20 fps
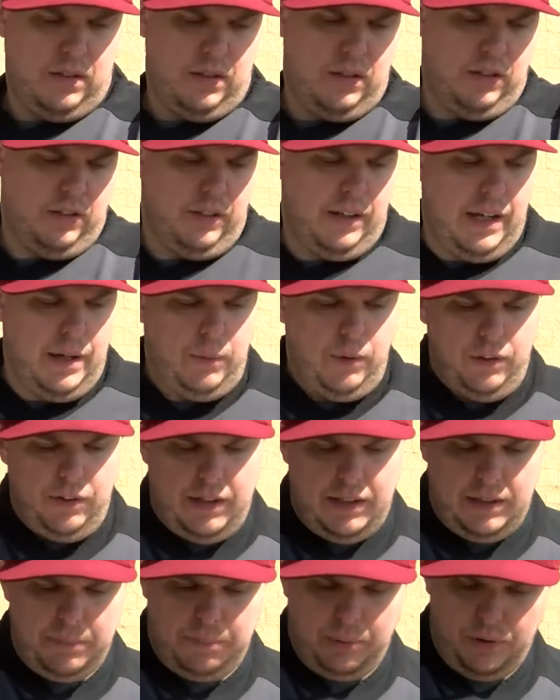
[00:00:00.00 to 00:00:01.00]
All right, we're
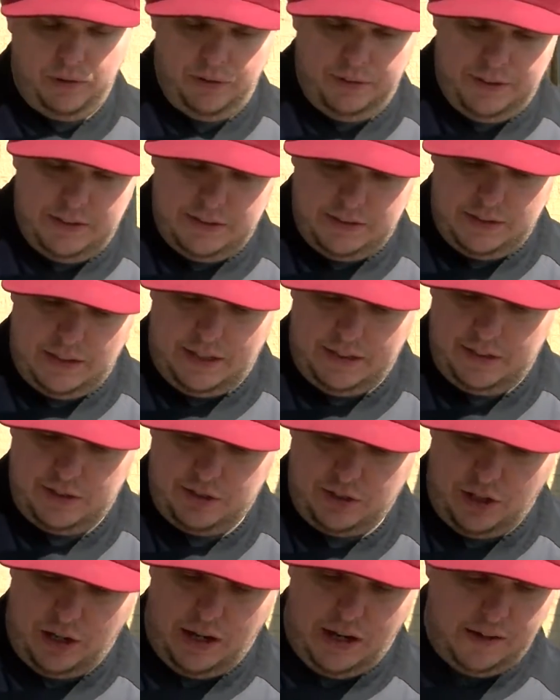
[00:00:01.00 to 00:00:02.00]
ready to pull this
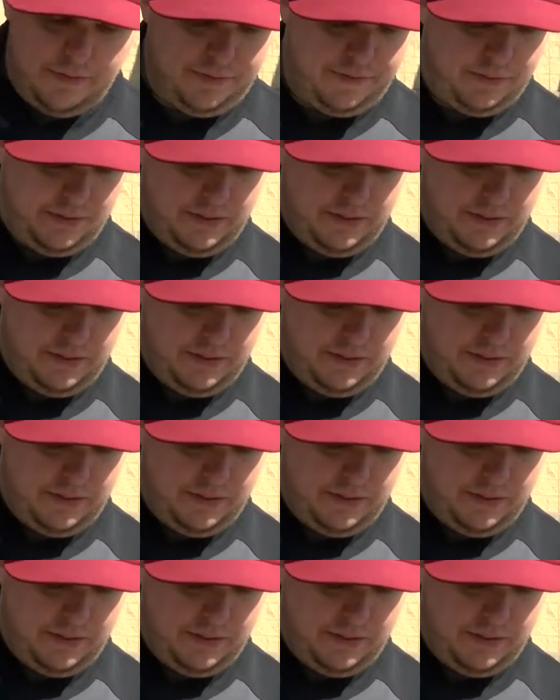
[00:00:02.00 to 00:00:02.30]
lettuce off.